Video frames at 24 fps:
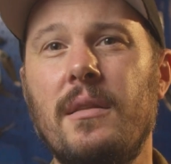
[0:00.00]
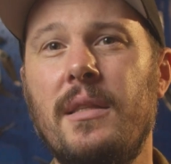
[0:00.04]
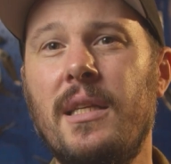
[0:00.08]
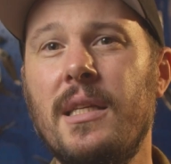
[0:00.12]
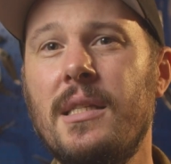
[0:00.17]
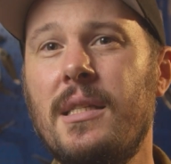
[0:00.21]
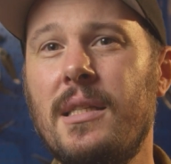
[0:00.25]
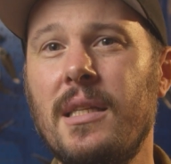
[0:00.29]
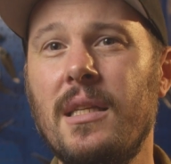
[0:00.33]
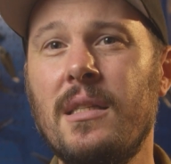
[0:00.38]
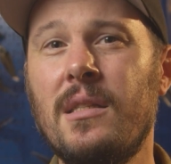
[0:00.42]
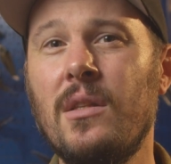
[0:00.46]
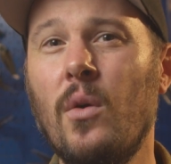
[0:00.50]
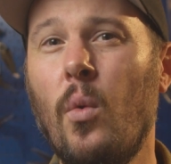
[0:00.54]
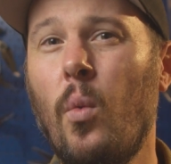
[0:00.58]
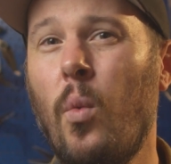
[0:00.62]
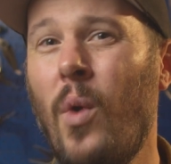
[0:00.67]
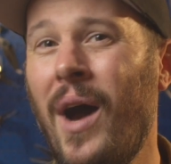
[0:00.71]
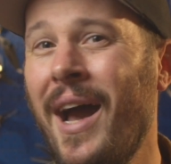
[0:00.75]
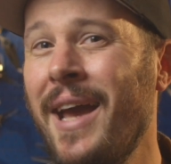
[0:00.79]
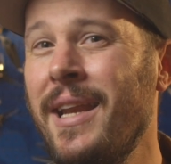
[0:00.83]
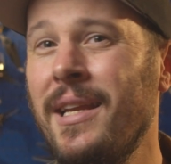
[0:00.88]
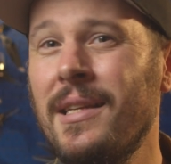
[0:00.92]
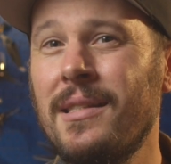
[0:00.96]
This is the
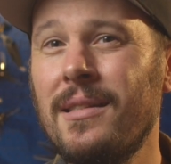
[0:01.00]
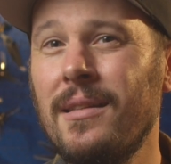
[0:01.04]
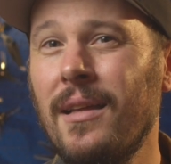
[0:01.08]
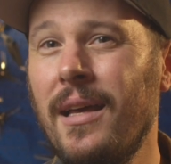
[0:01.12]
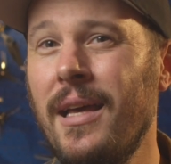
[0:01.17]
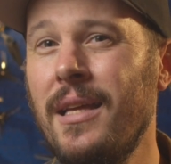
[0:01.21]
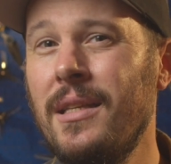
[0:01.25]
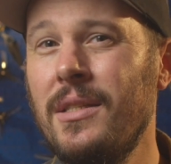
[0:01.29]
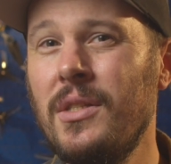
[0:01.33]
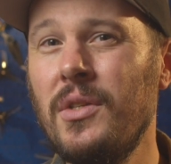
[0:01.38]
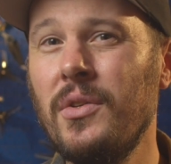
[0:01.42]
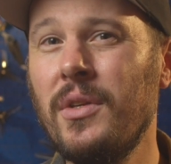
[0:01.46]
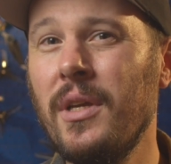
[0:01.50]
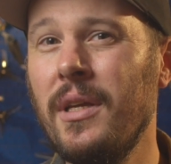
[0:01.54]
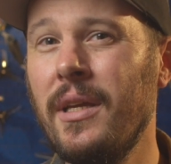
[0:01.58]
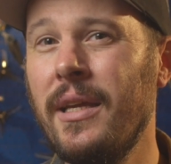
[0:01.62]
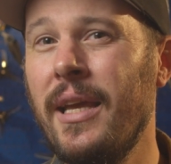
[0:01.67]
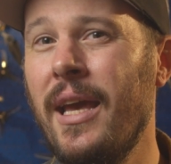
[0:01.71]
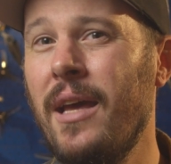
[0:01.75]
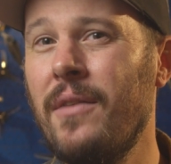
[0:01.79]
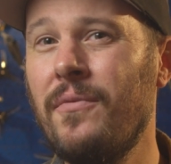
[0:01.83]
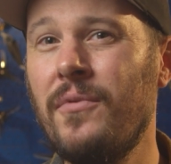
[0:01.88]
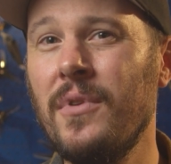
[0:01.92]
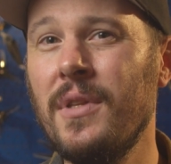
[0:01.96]
widest lens you can
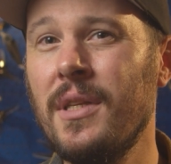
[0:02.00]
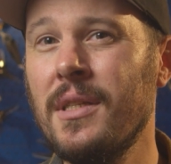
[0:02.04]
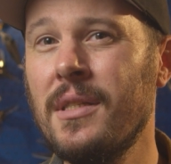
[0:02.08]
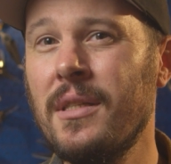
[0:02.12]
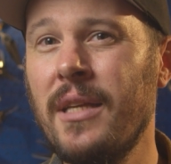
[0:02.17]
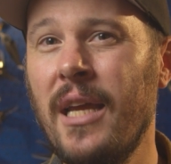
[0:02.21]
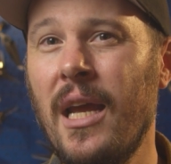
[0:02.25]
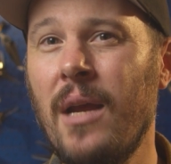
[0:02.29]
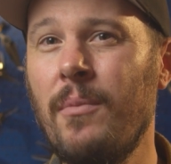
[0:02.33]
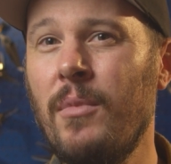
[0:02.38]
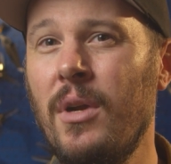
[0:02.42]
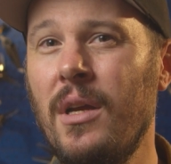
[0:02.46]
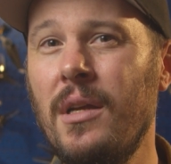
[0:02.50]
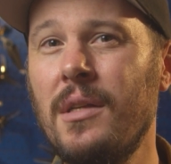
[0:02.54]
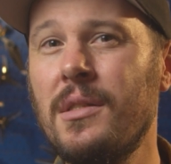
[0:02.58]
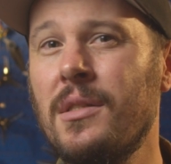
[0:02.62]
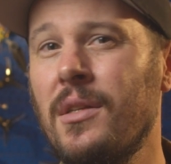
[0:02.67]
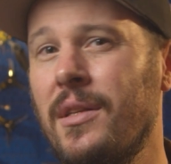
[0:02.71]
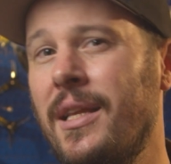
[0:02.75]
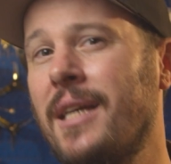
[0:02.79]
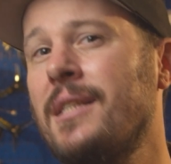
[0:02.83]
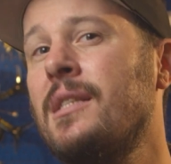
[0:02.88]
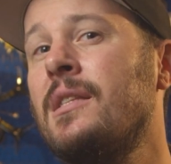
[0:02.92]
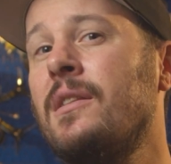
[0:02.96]
get for this camera,
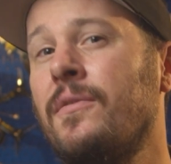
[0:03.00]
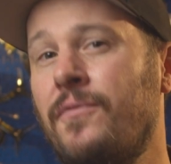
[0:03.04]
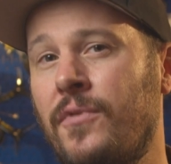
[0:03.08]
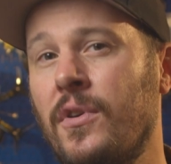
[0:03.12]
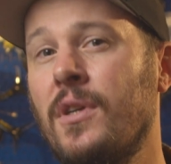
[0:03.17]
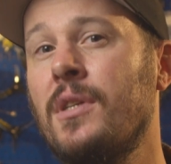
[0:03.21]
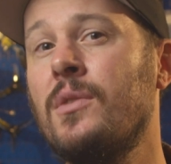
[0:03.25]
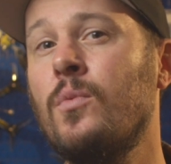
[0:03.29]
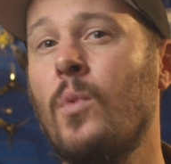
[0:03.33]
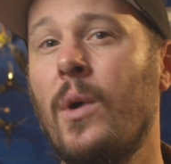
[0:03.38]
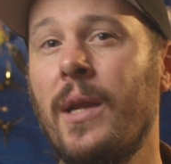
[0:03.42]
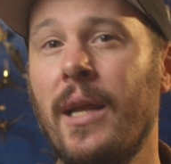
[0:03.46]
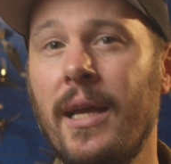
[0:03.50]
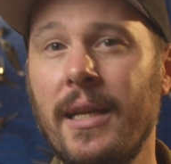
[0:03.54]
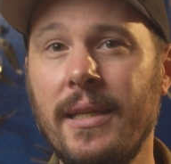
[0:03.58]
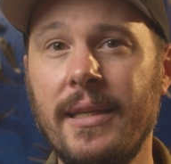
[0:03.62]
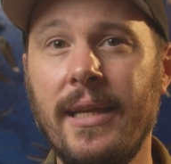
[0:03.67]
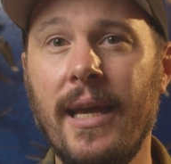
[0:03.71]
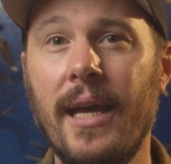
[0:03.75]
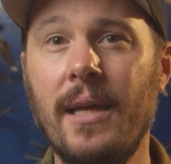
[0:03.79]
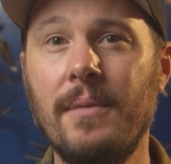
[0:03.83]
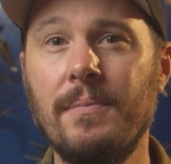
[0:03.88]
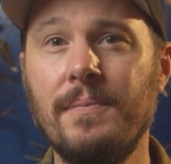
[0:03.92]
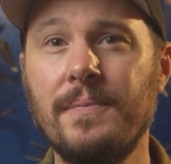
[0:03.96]
so that's the first one I'd
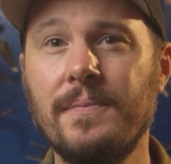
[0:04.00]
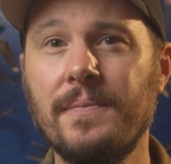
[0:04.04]
get.